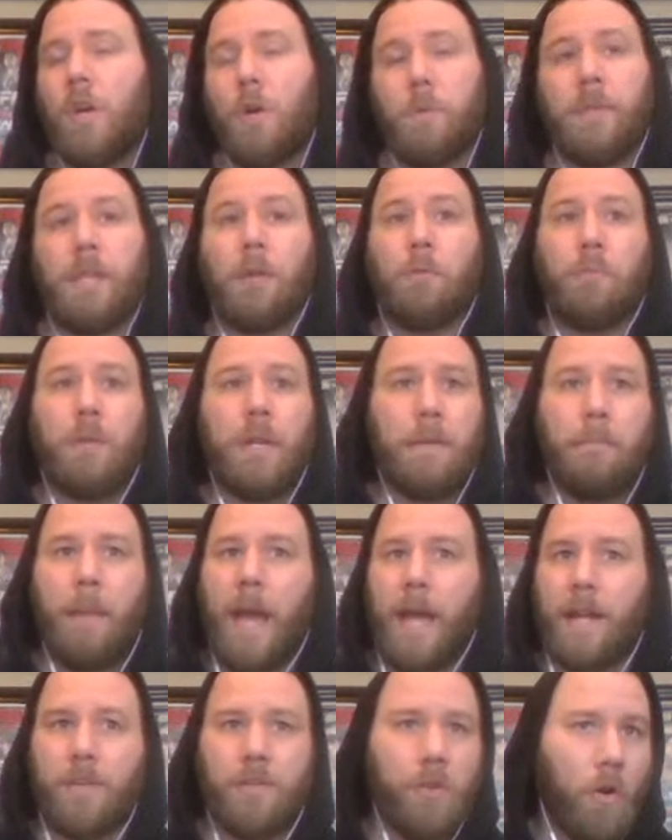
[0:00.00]
When they
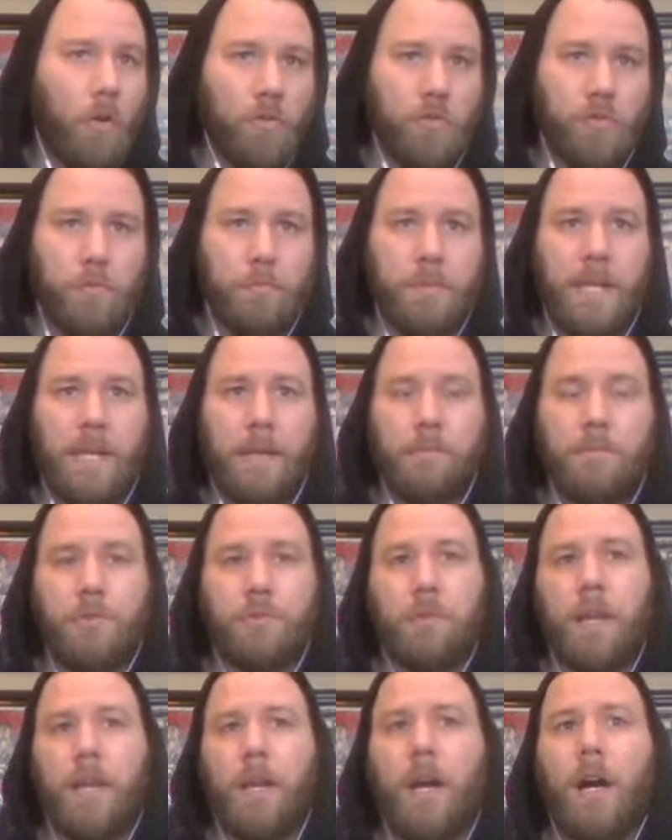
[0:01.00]
rematched, Archer beat him
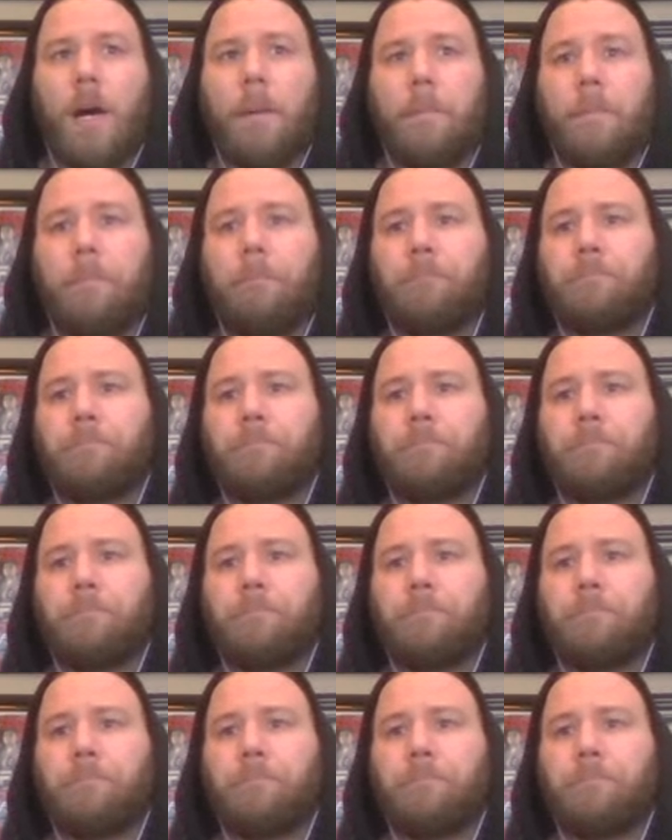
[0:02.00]
straight up.